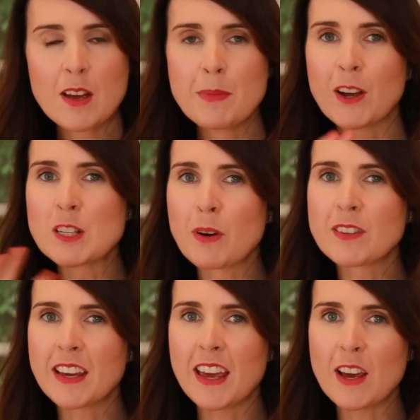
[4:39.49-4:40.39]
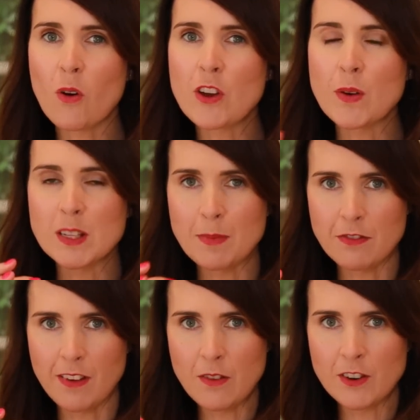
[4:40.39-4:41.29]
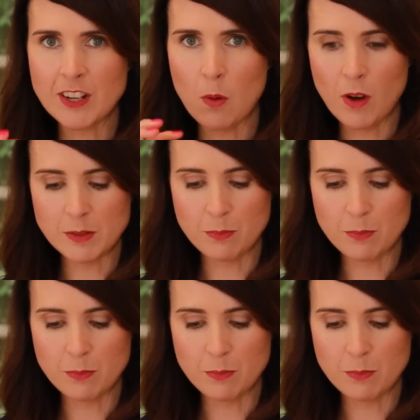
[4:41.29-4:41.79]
Because birthday cake Oreo is my favorite, I want